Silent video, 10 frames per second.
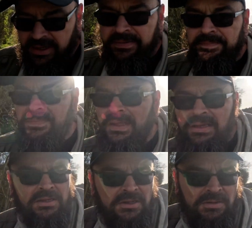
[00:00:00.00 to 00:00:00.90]
a
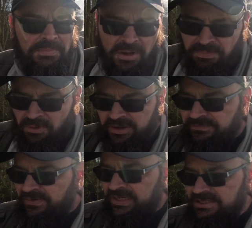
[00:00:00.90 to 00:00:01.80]
barbed wire
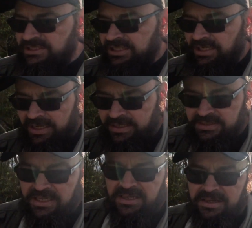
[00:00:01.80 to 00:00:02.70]
fence,
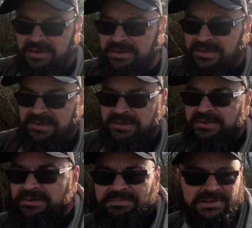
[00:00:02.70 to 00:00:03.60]
and
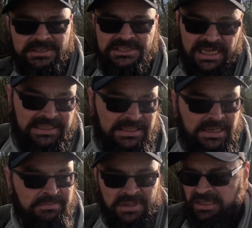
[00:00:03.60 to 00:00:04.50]
I'm not exactly
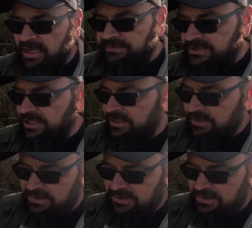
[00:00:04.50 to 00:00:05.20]
nimble enough to